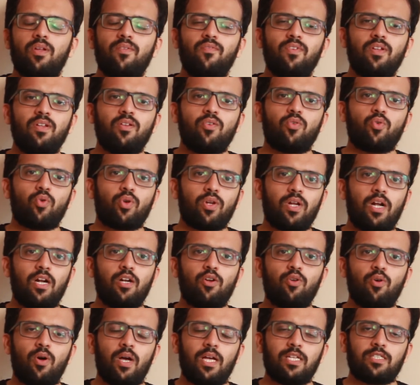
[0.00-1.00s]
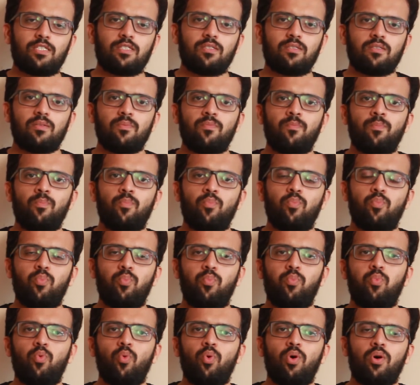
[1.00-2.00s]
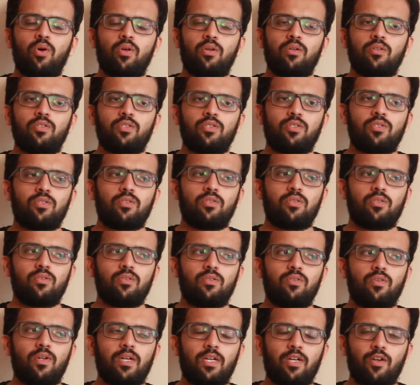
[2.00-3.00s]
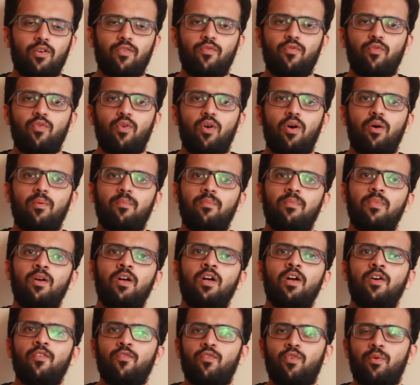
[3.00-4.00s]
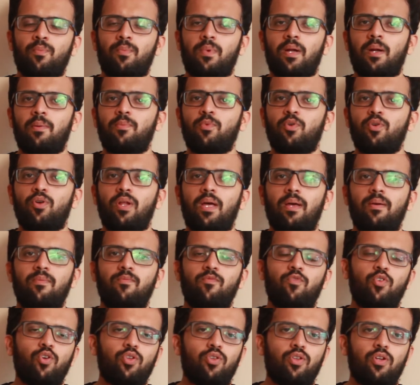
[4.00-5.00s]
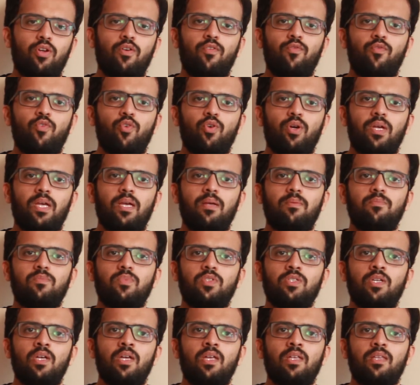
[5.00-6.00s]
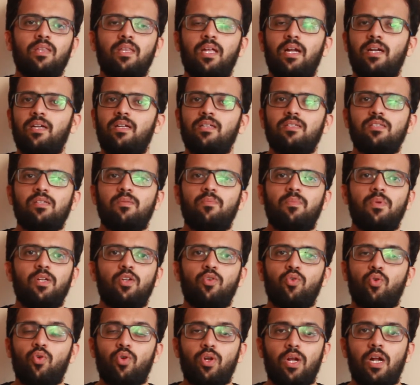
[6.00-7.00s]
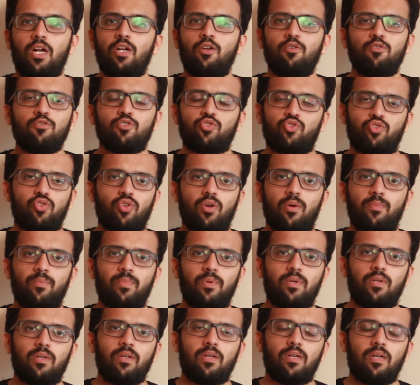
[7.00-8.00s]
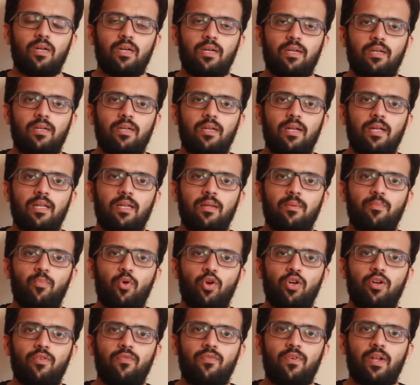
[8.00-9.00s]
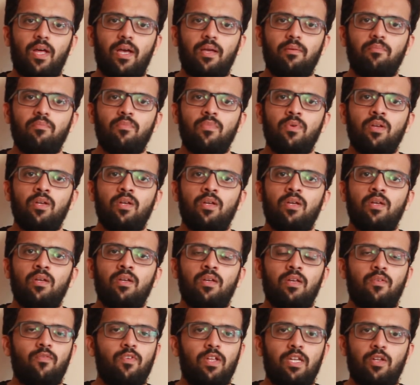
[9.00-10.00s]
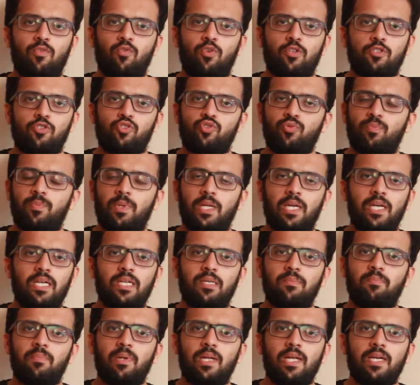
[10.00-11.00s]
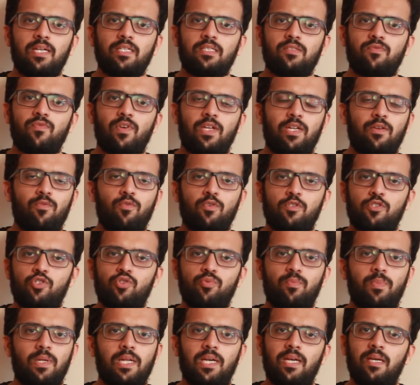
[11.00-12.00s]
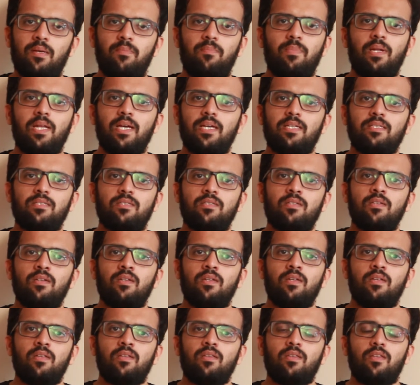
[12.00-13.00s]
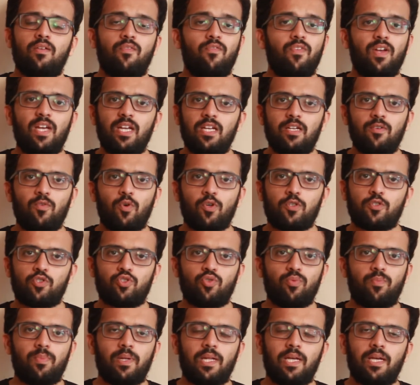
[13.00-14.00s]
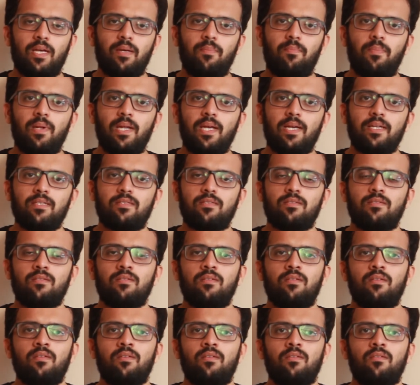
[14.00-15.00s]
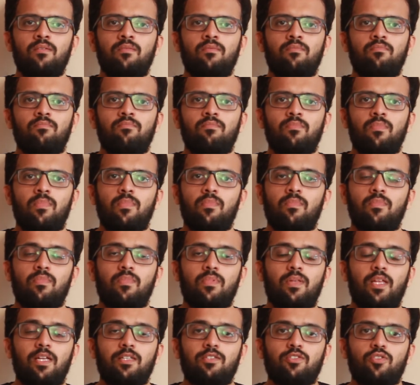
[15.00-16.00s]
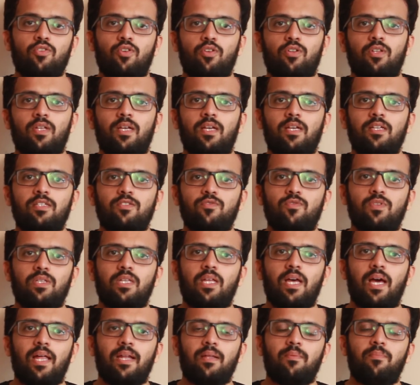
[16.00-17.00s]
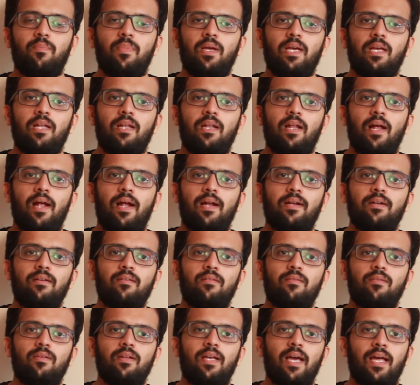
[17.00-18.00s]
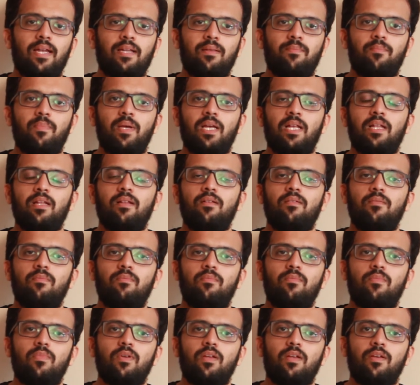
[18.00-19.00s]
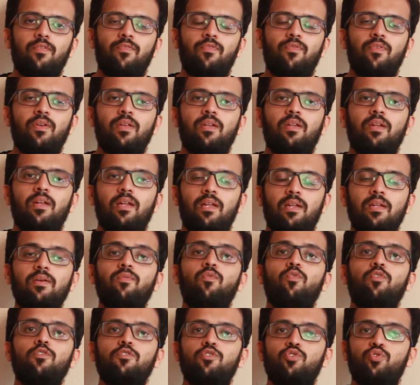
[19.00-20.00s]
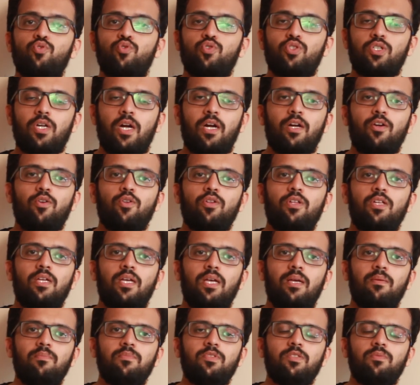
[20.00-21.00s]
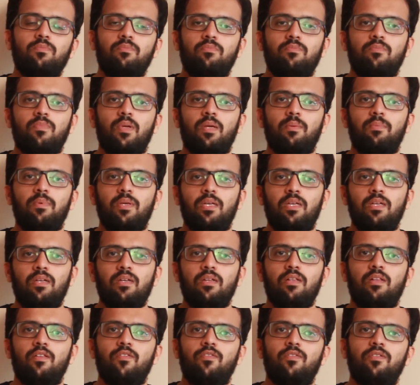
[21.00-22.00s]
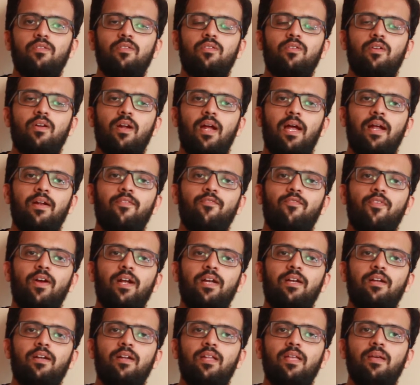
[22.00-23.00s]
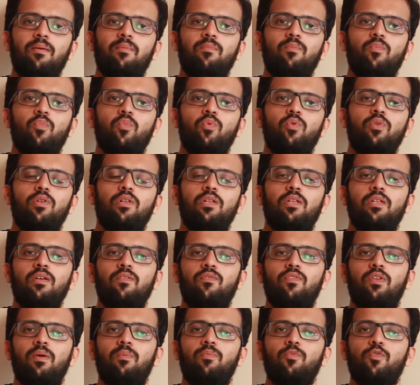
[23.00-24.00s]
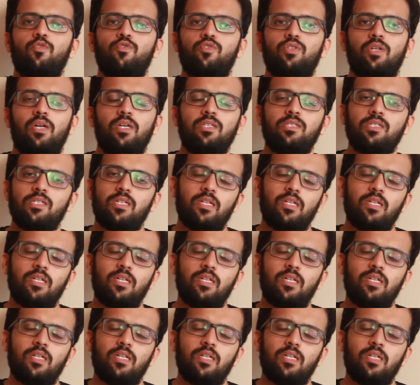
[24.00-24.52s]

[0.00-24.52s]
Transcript: Even Ronaldo has a poor string of form from time to time for 3 or 4 games. That doesn't mean Ronaldo's dropped at any point of time. When he wants to play, he plays. Where he wants to play, he plays. The way he wants to play, he plays. That's not the case with Gareth Bale. And Gareth Bale, if he really wants to start all the games, maybe he'll try and find a team who will give them those starts.